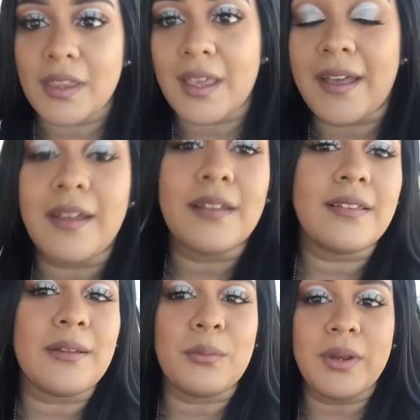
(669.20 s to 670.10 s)
Yeah,
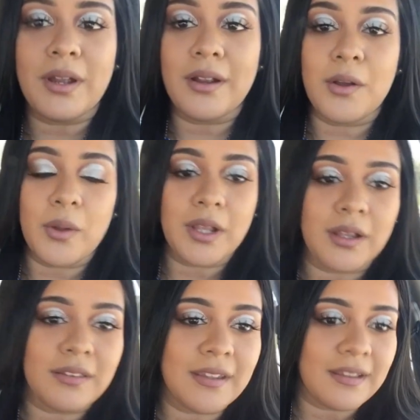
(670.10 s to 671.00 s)
so we are
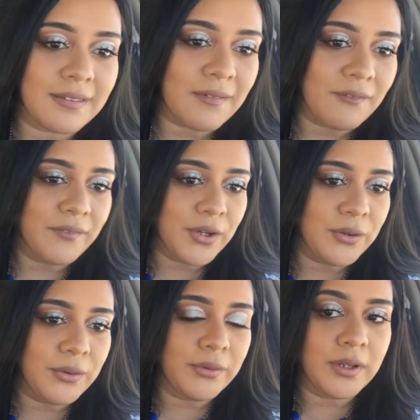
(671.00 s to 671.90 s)
going to get some
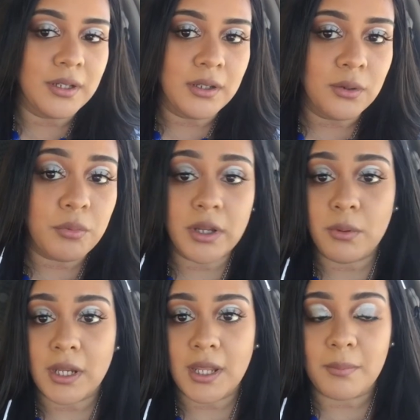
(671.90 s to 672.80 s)
food. What do you
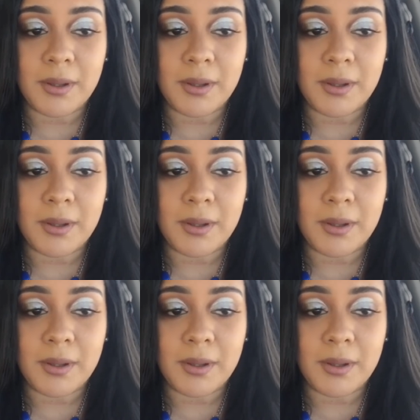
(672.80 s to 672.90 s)
want to eat,